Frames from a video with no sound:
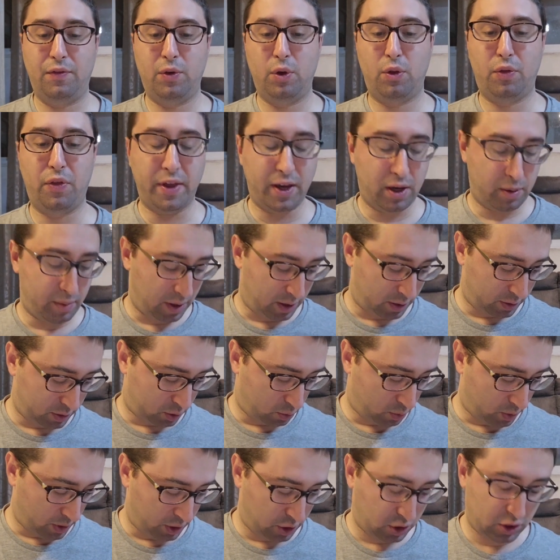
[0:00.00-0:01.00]
if you think about
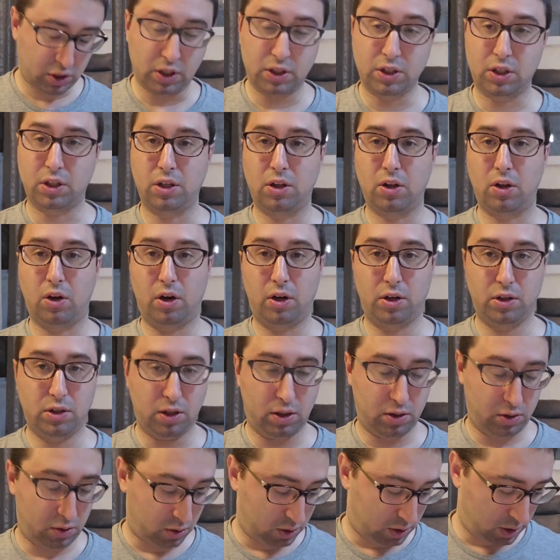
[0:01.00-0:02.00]
this question, it's a little hard
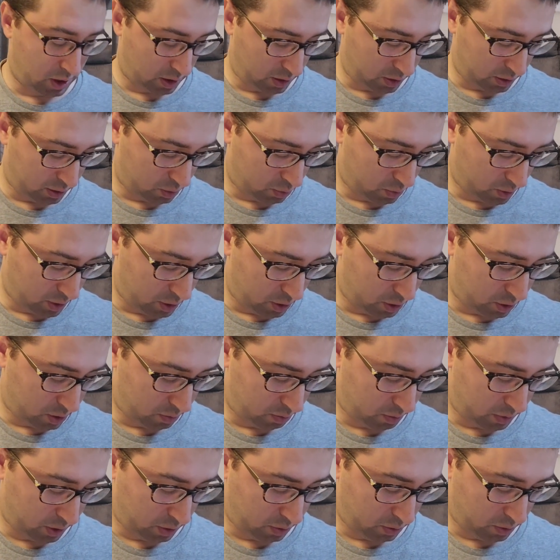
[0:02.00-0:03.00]
to understand this
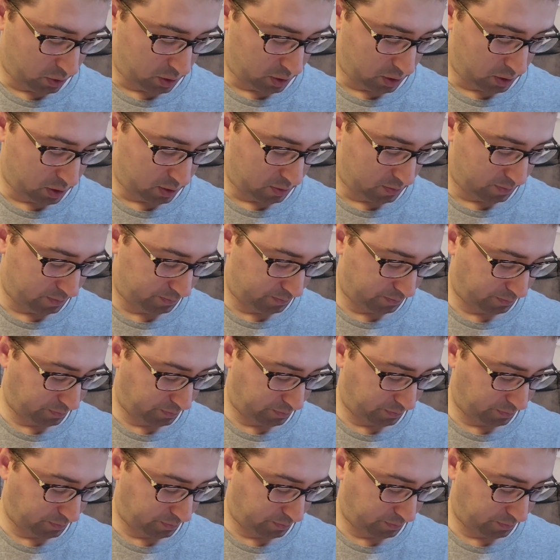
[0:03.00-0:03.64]
question because